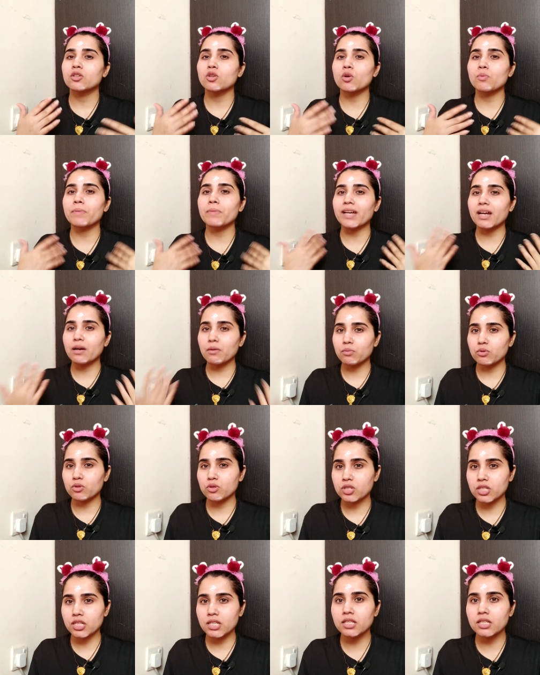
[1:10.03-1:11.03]
makeup
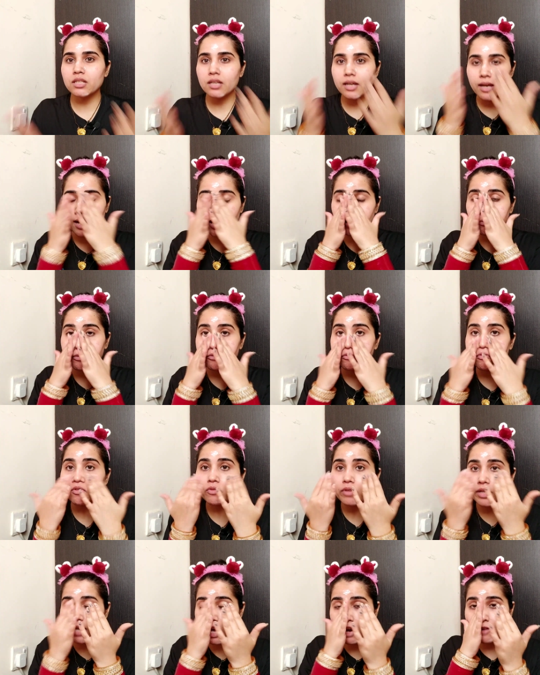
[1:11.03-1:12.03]
routine and before
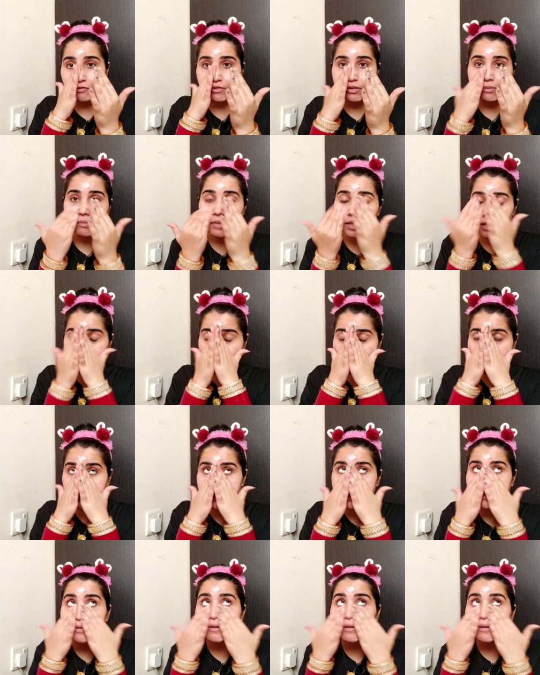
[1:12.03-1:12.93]
and after makeup.